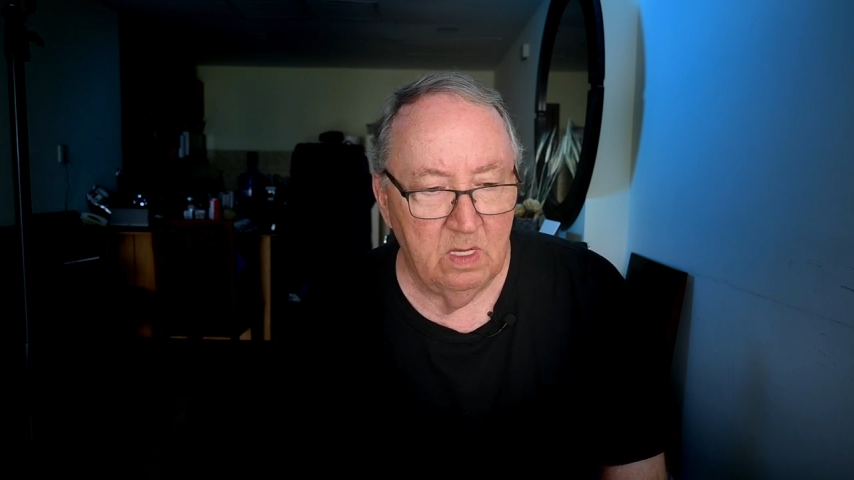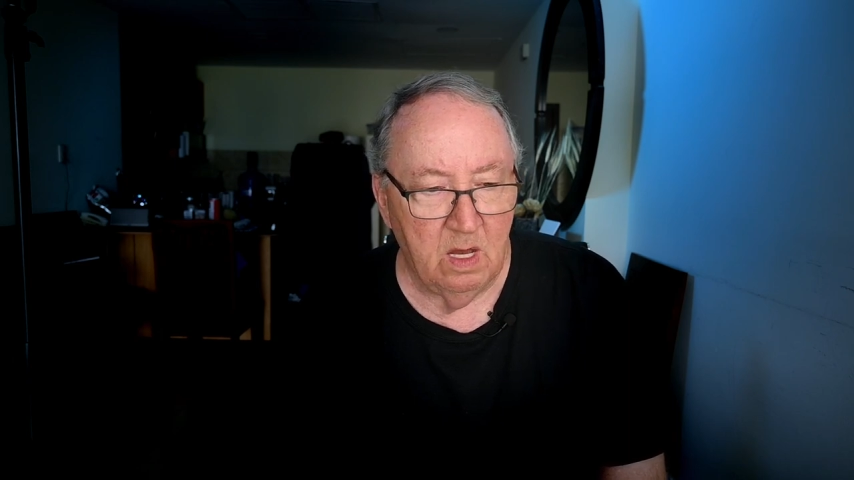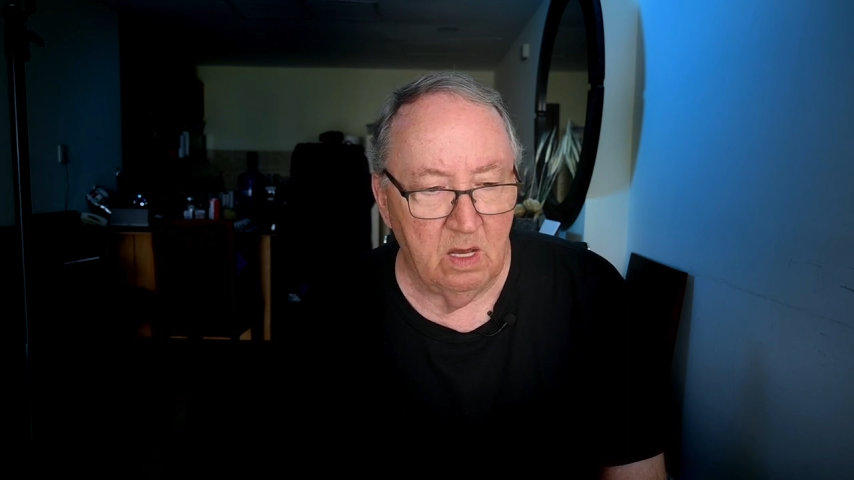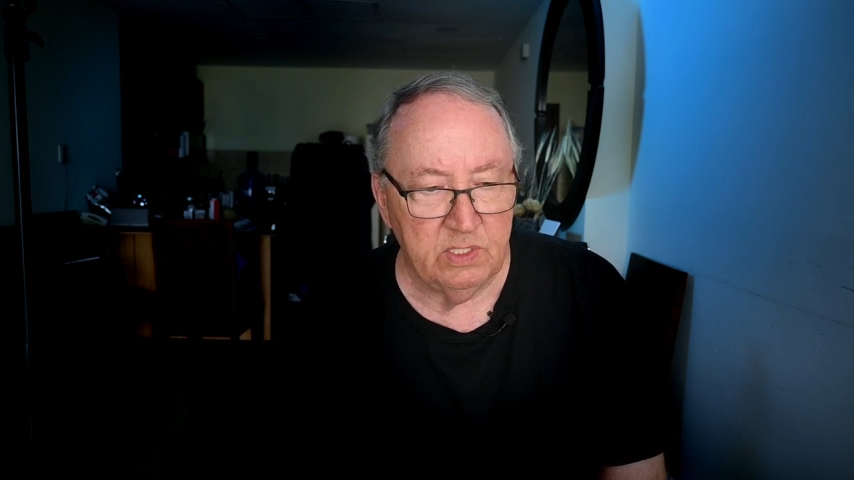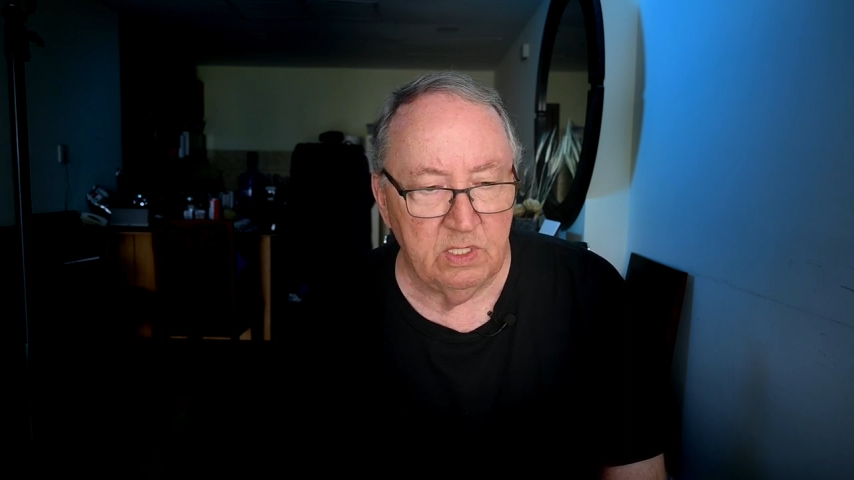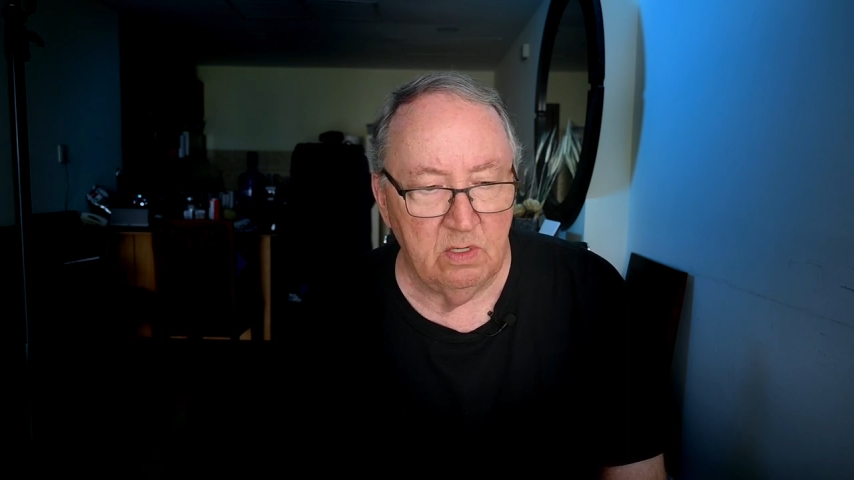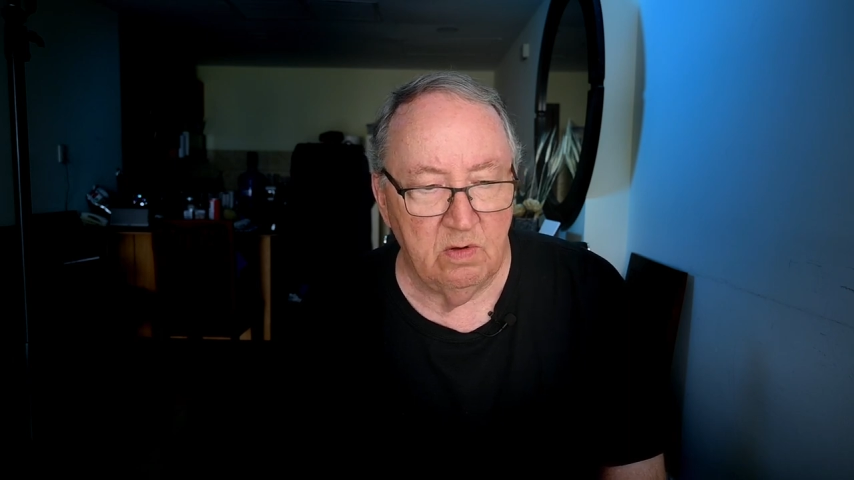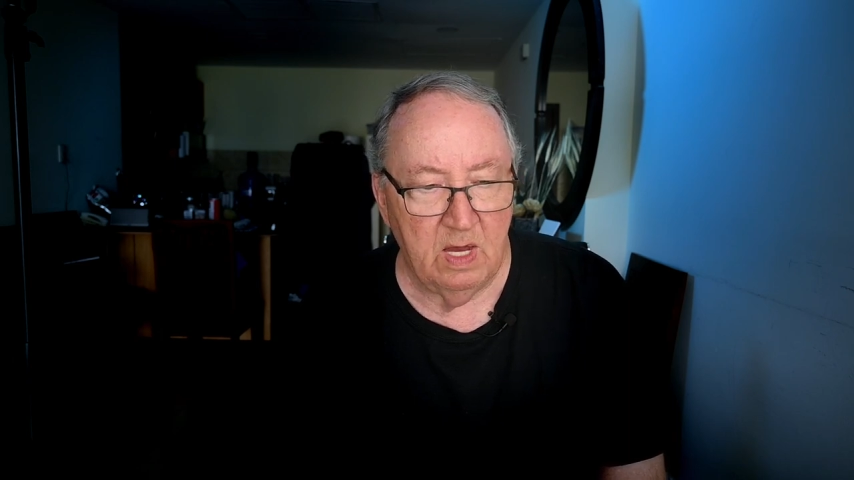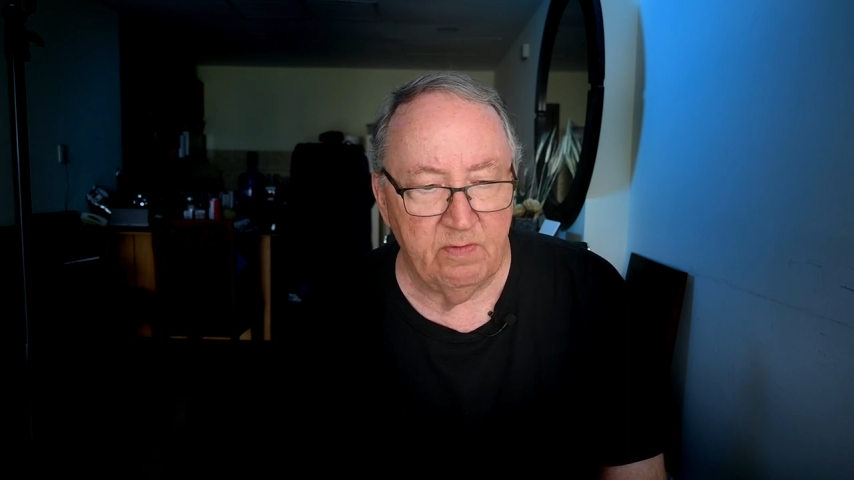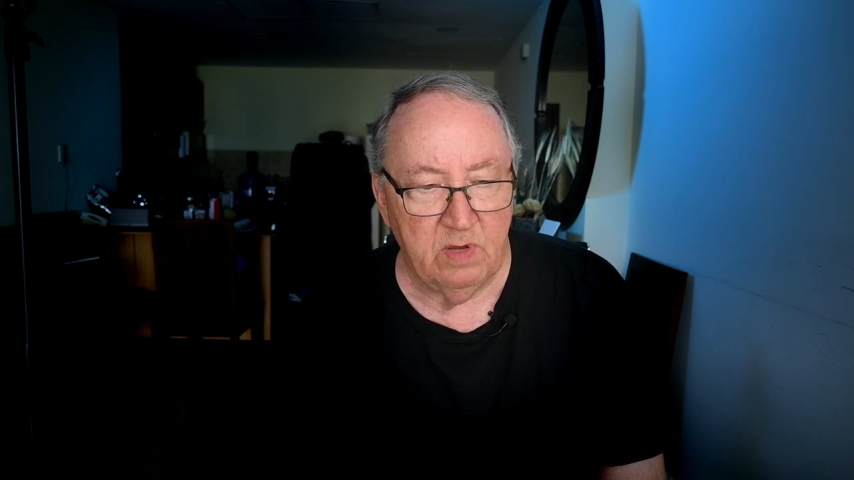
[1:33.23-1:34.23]

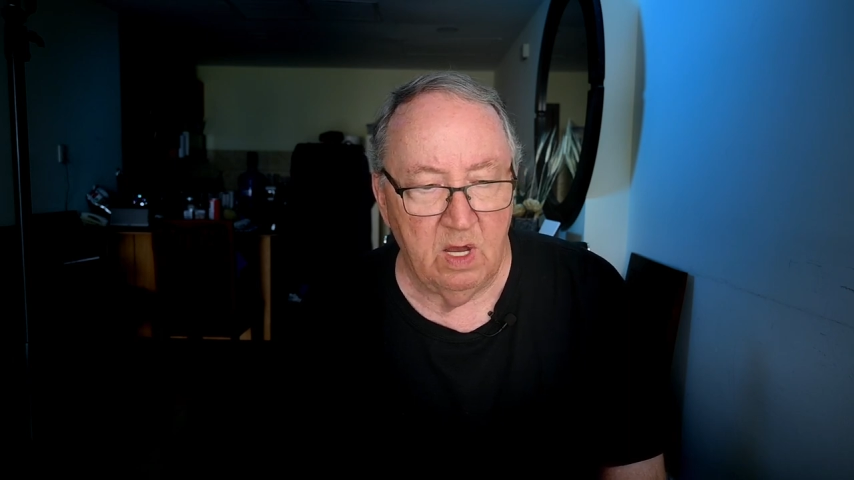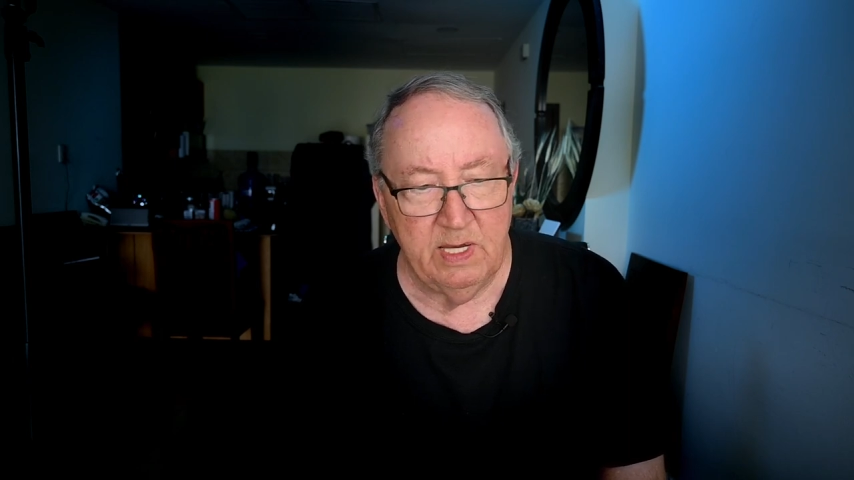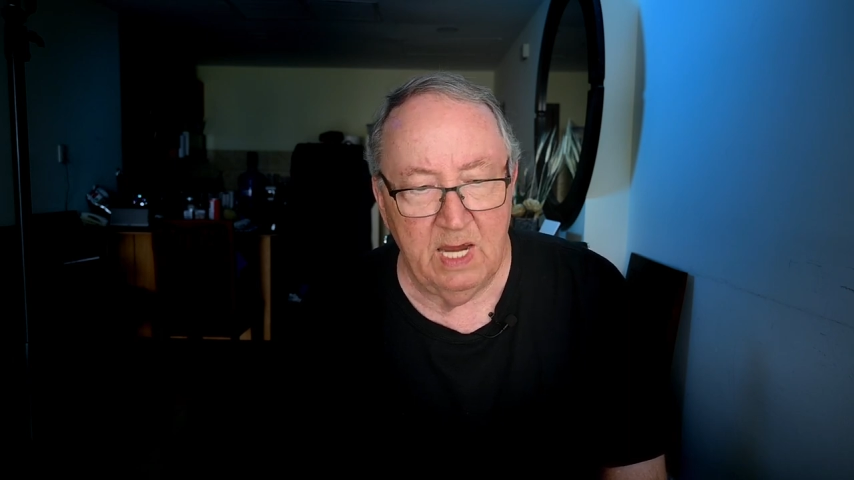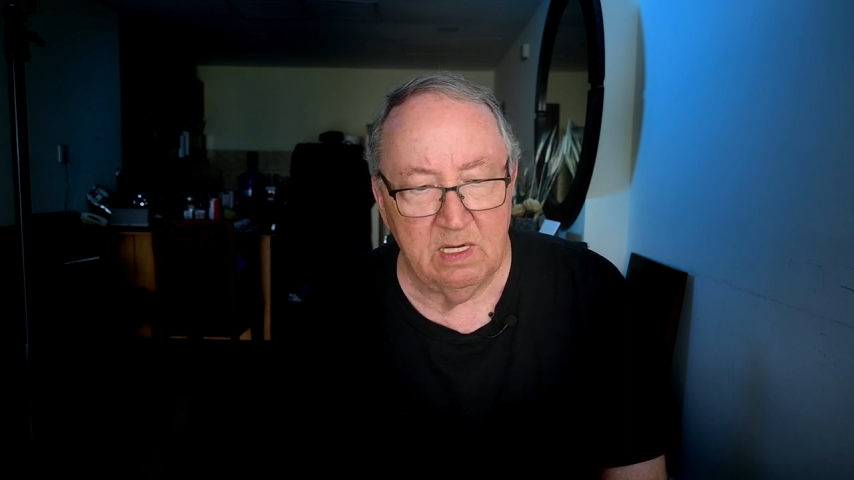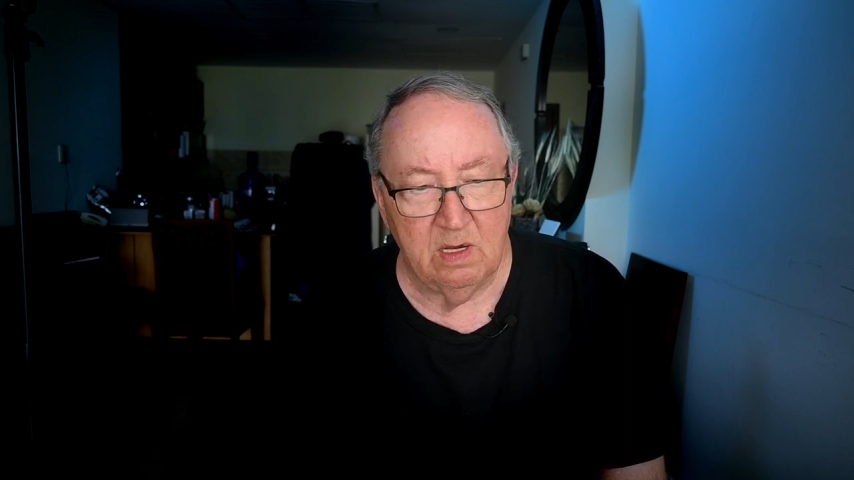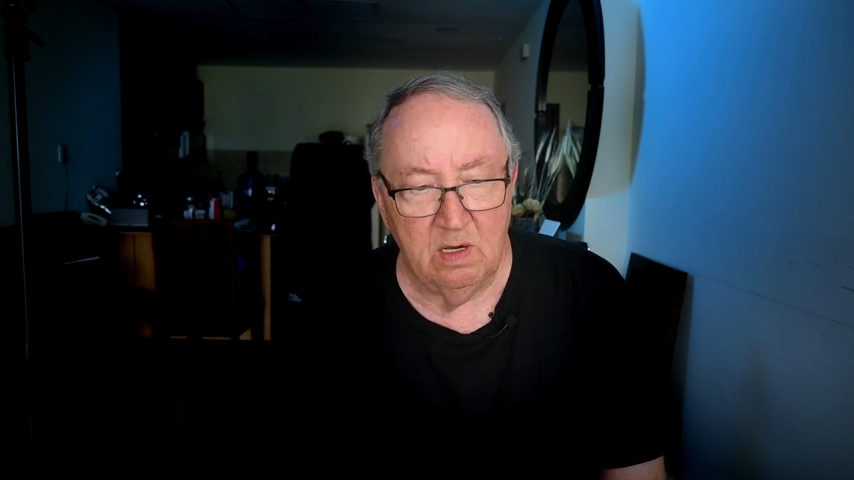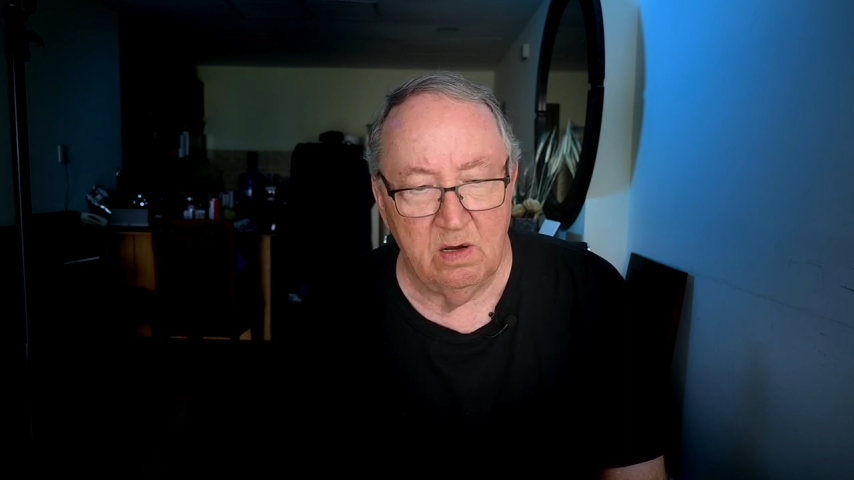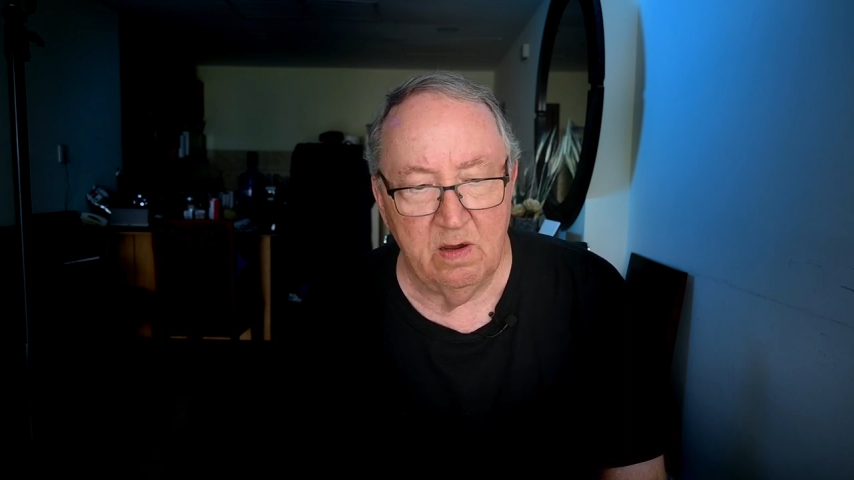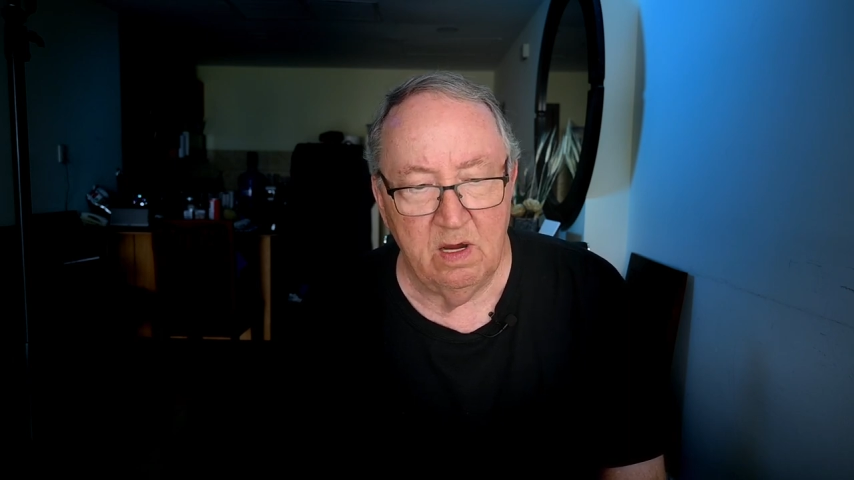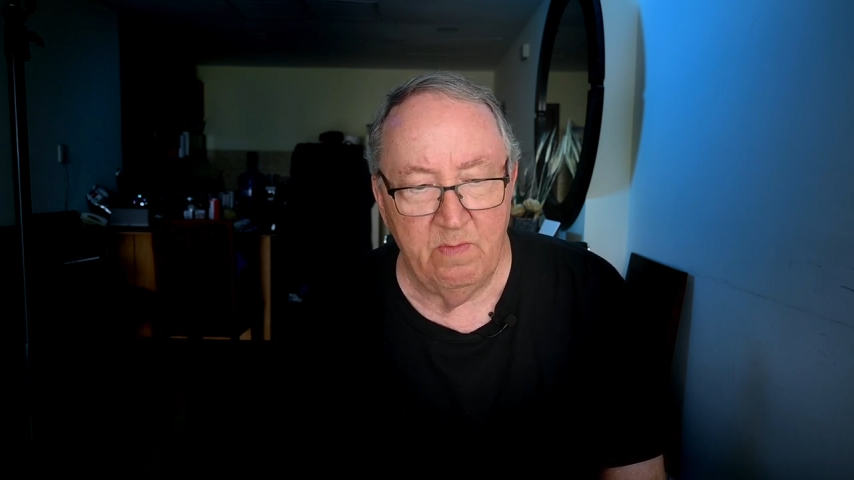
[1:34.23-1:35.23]
"Also, I've contacted a
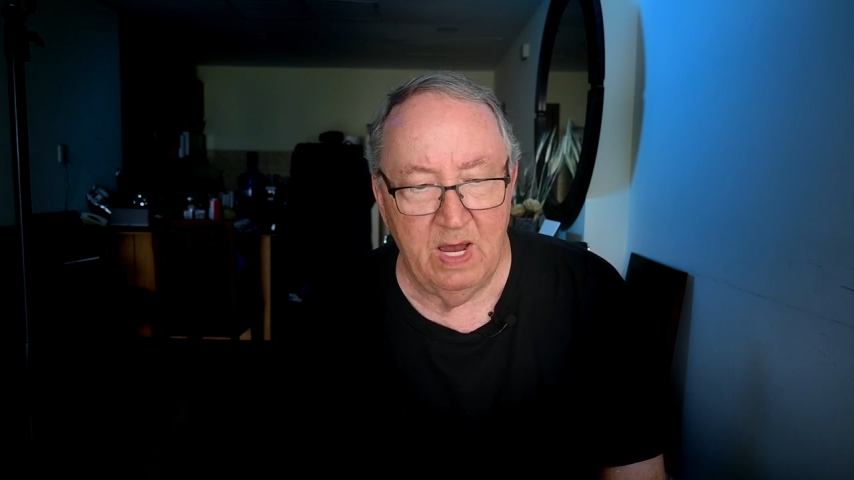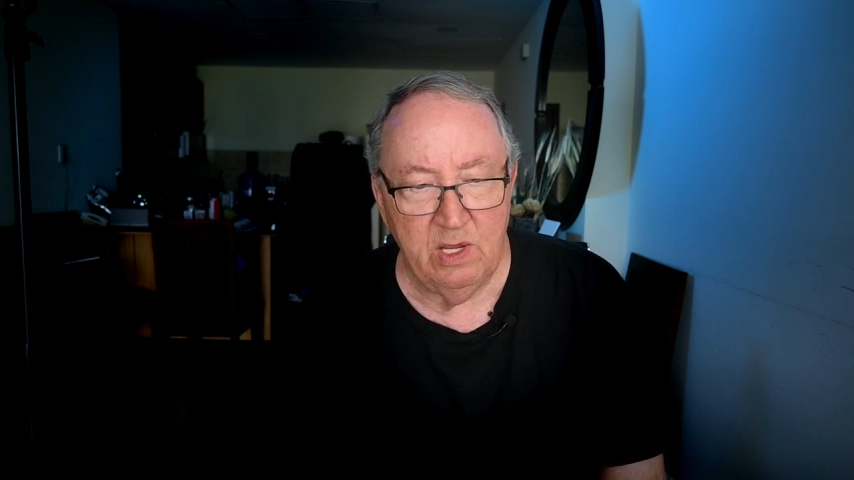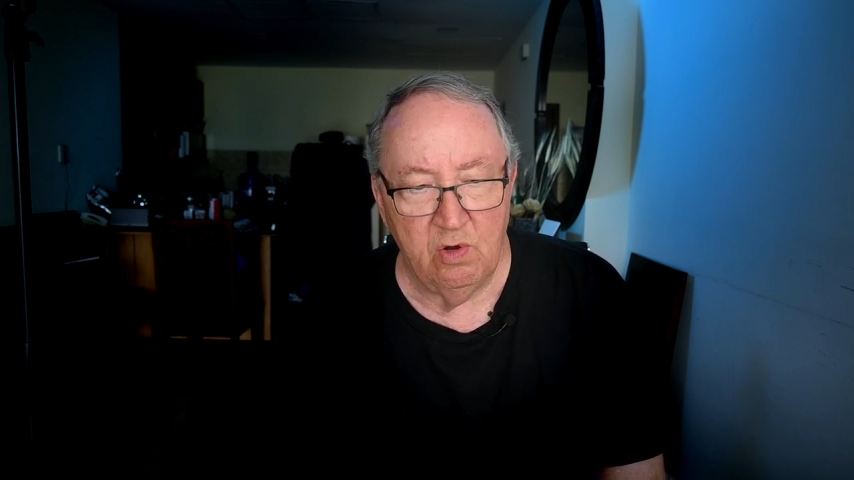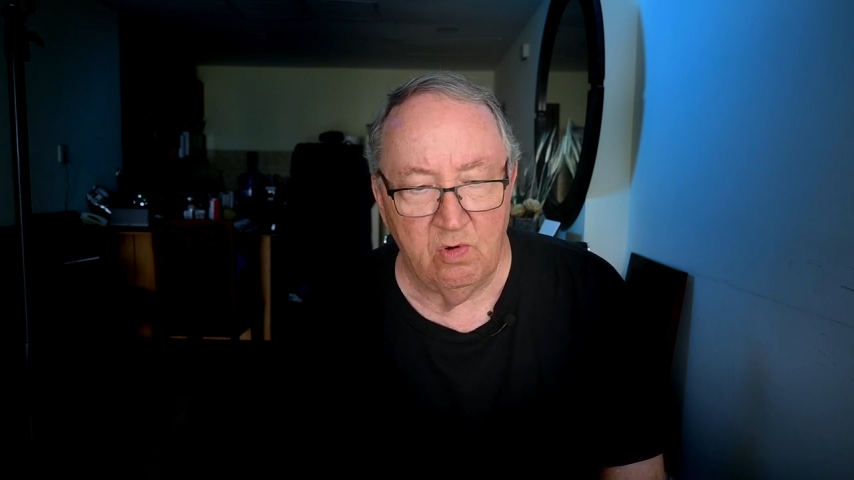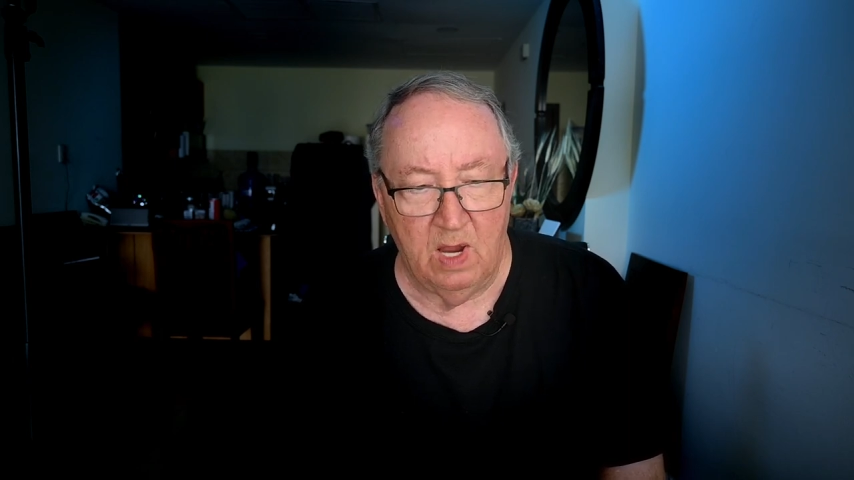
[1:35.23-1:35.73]
lawyer about your